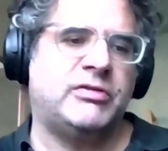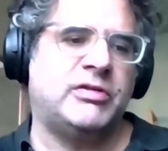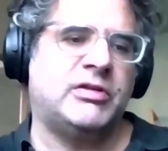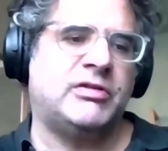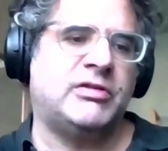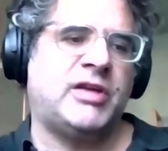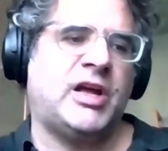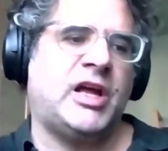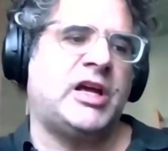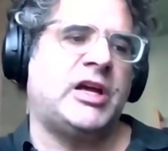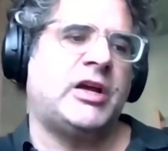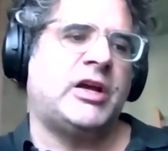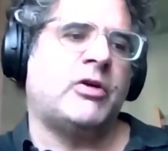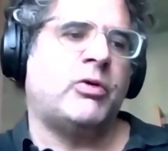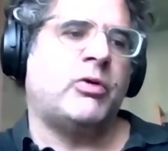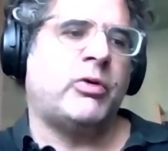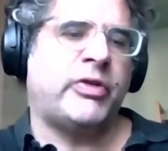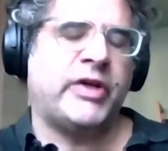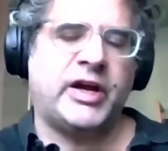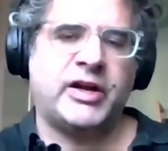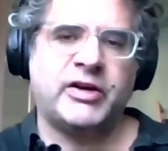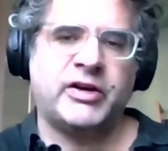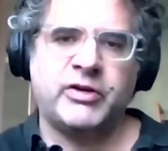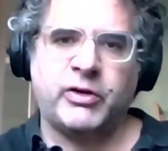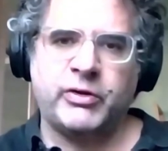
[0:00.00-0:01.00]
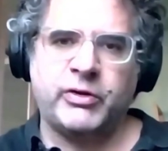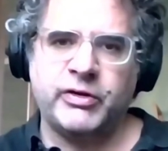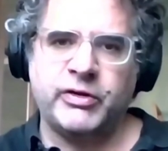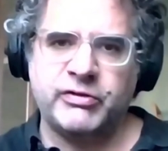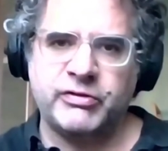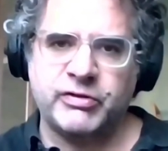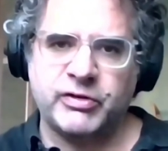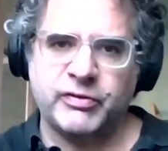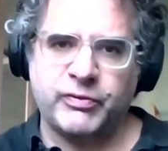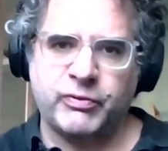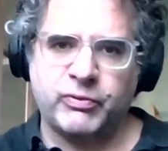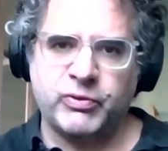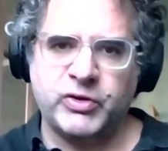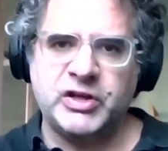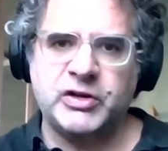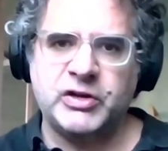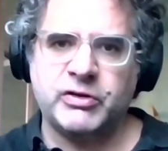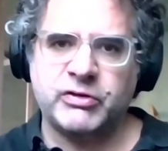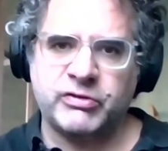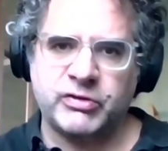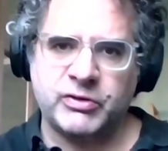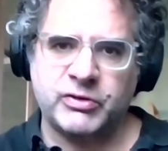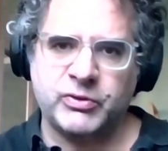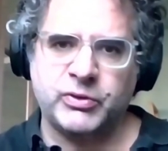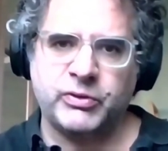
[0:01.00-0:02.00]
to take all that knowledge of
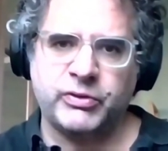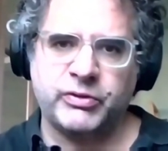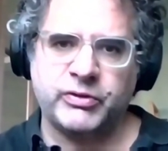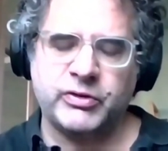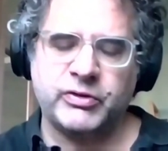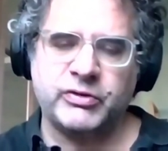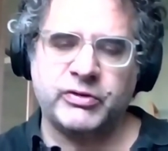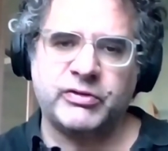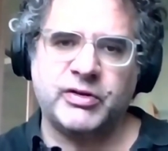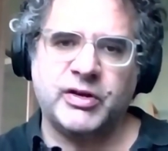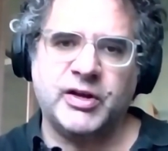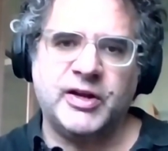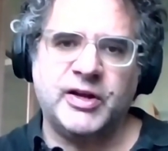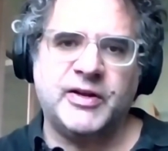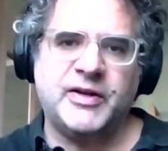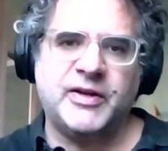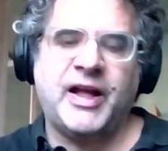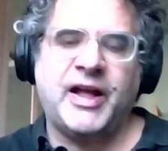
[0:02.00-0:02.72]
readers and authors